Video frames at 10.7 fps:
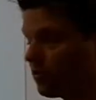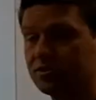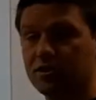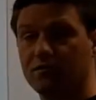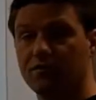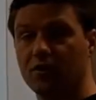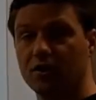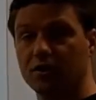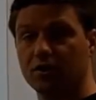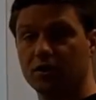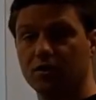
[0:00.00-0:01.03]
those are
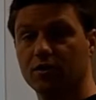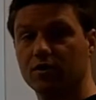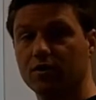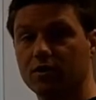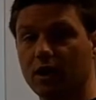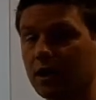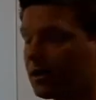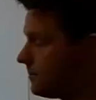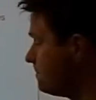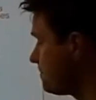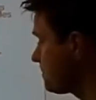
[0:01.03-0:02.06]
vertical, okay?
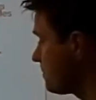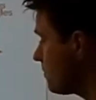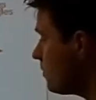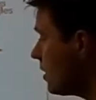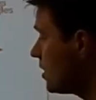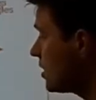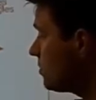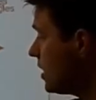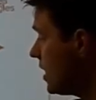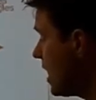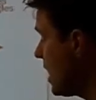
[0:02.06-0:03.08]

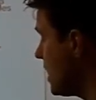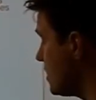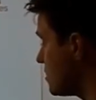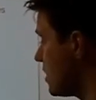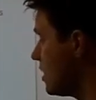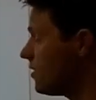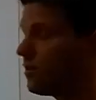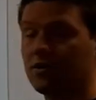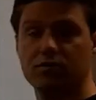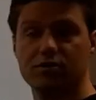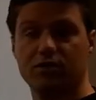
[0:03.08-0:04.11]
3 and 8,
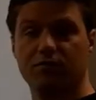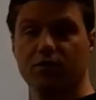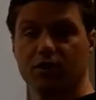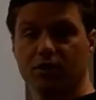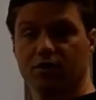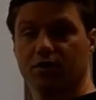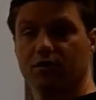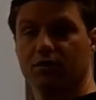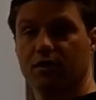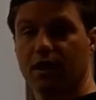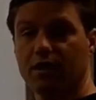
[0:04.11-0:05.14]
those are vertical.
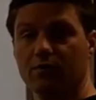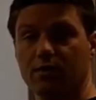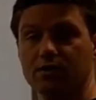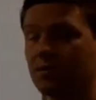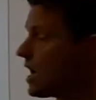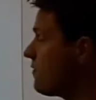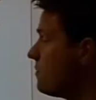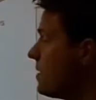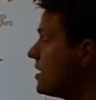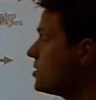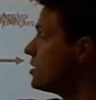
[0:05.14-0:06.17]
Right? The ones we haven't
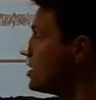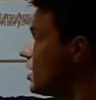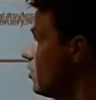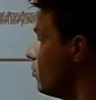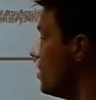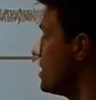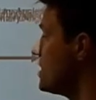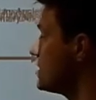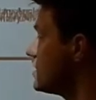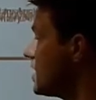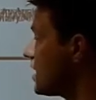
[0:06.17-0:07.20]
mentioned. 1
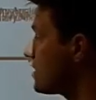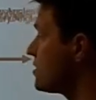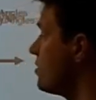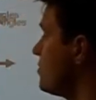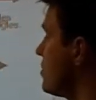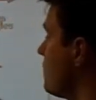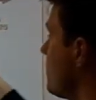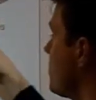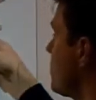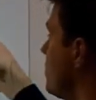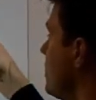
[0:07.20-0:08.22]
and 6, those are
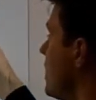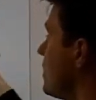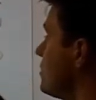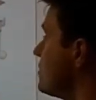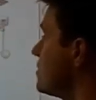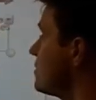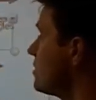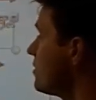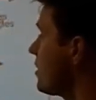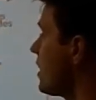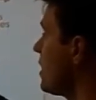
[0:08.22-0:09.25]
vertical angles.
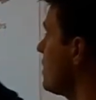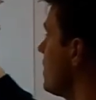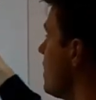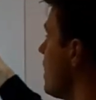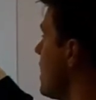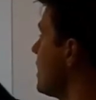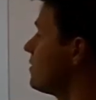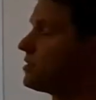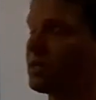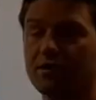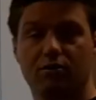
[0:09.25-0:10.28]
Okay?
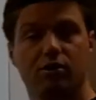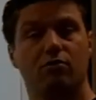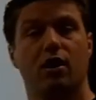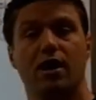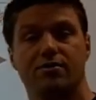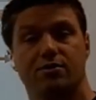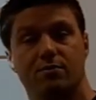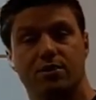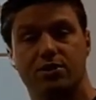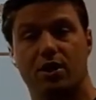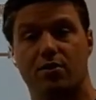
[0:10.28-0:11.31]
Angles that are across from
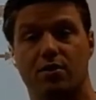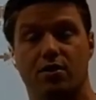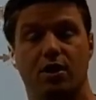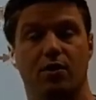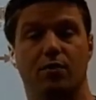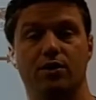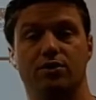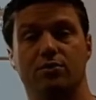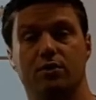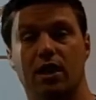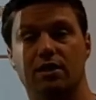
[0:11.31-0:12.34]
each other when
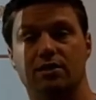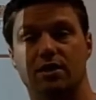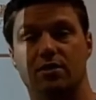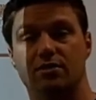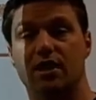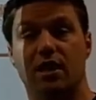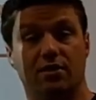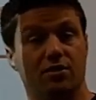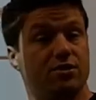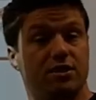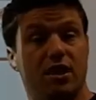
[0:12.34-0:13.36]
2 lines intersect.
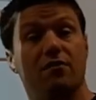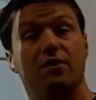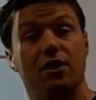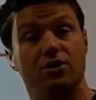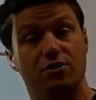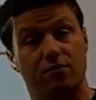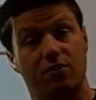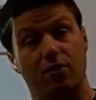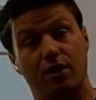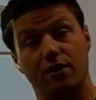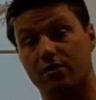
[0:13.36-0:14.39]
There's the definition
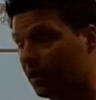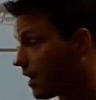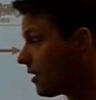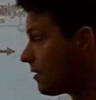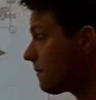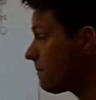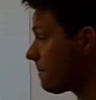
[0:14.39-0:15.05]
for it. Okay?